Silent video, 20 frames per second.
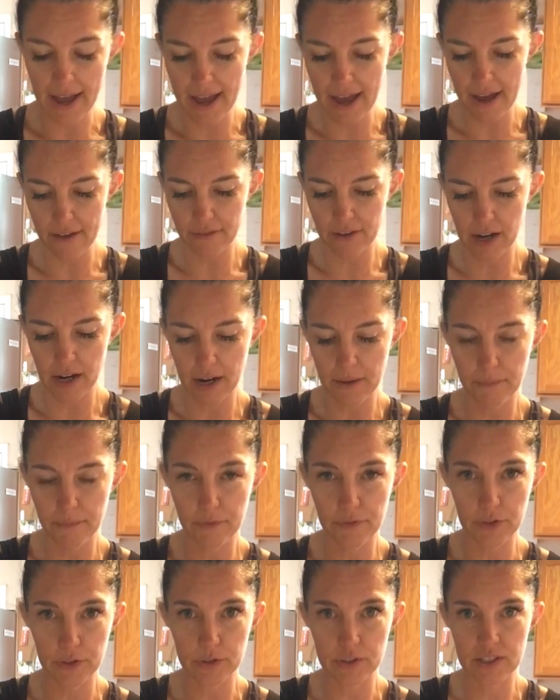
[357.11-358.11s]
have cut up
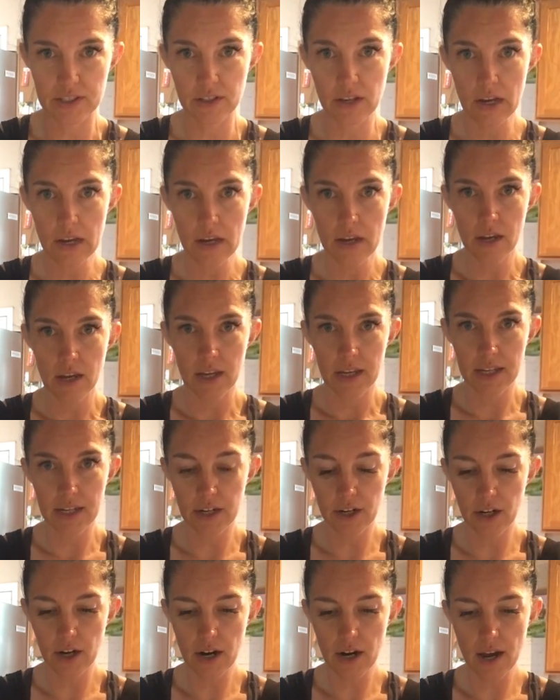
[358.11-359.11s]
fruits
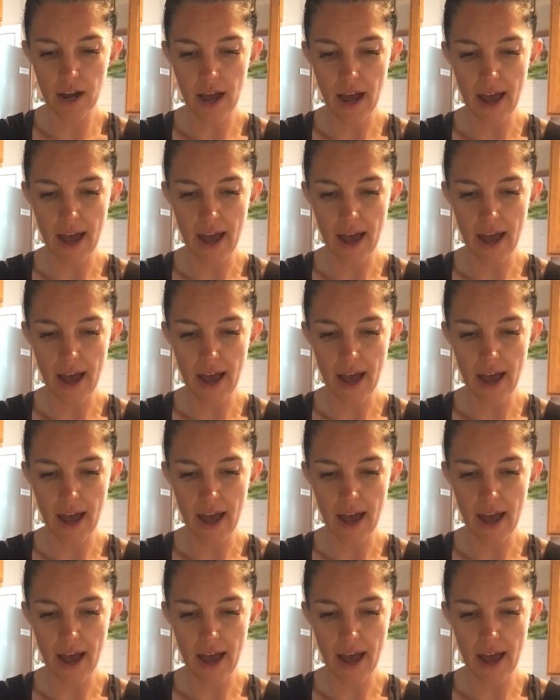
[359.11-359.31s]
here.